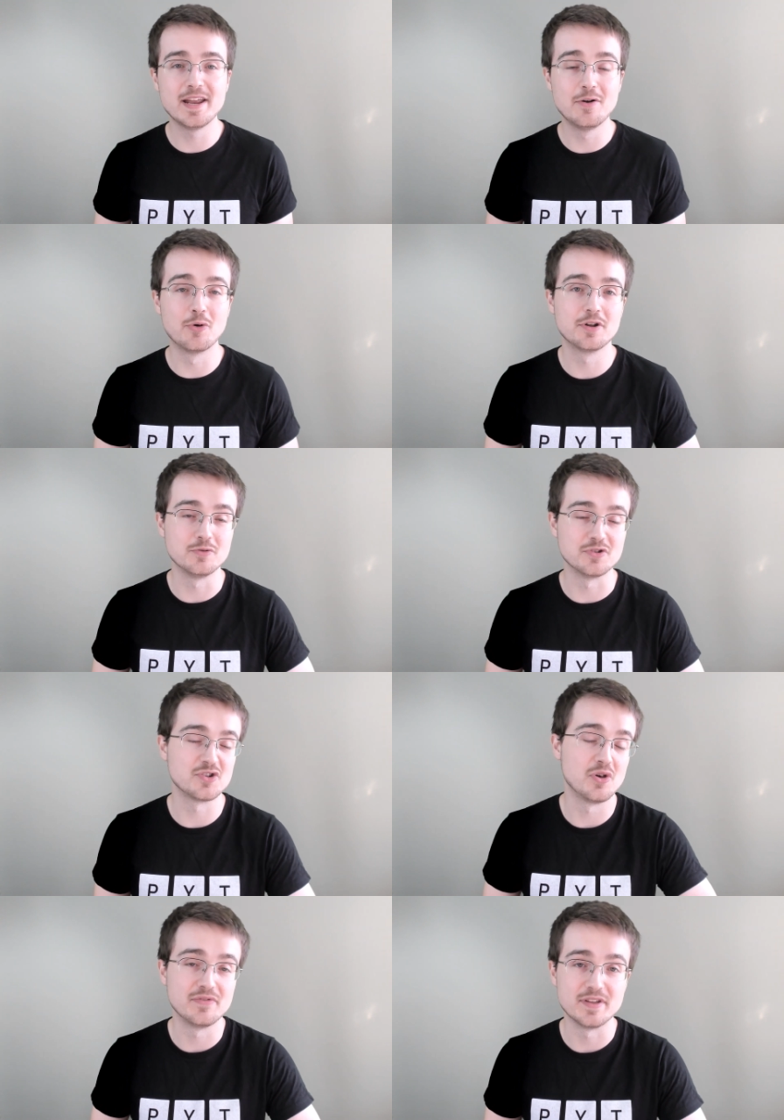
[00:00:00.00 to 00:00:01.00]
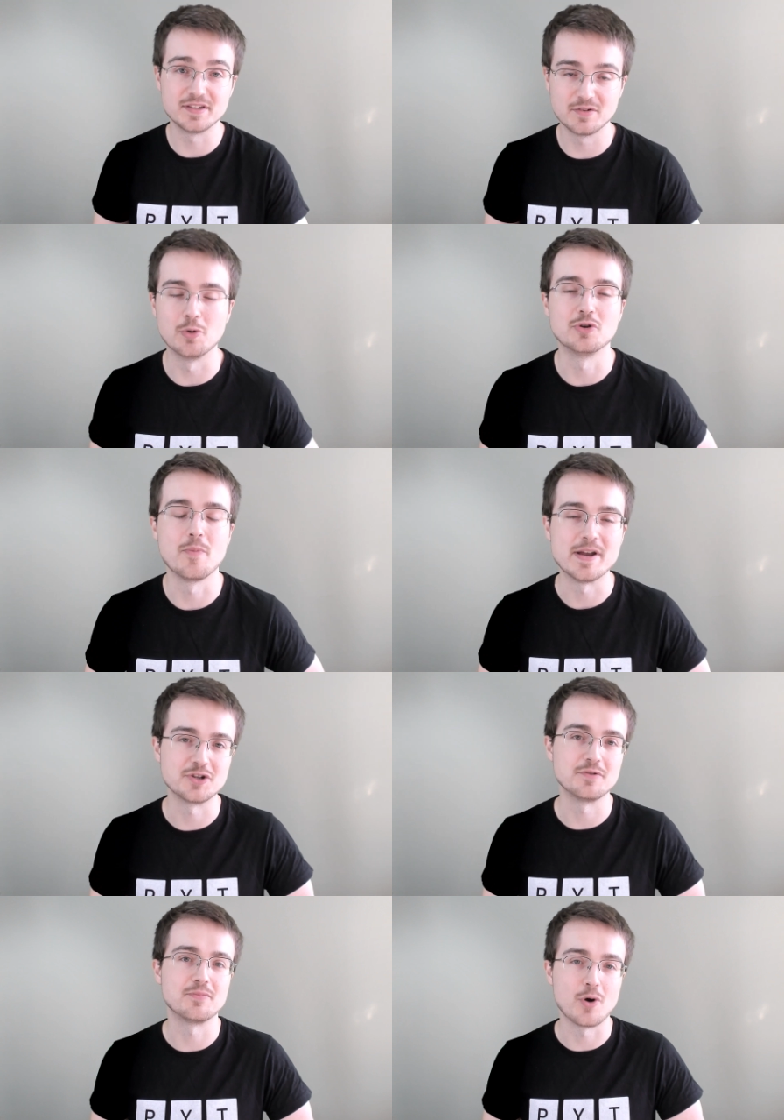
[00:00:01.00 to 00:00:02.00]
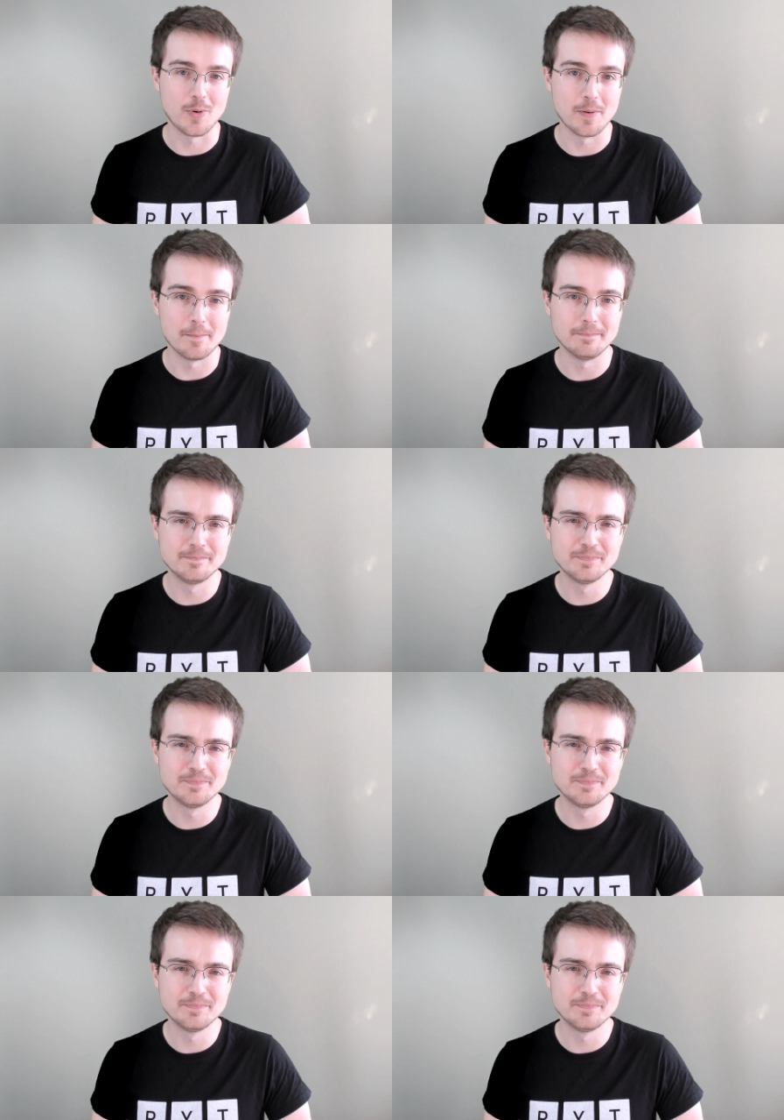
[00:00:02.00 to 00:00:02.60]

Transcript: in order to solve this automation problem.